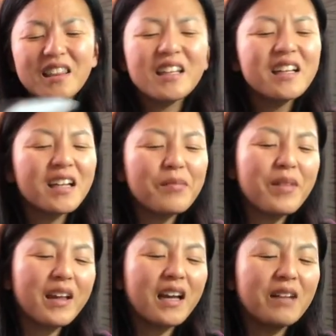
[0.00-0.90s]
think I
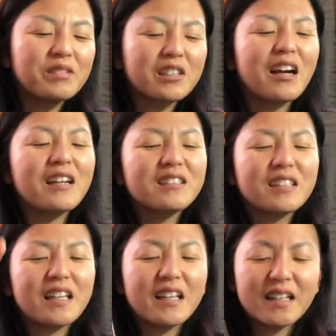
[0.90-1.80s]
may have tried to
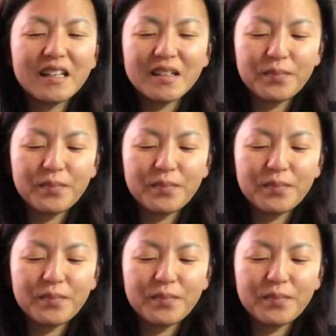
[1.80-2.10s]
get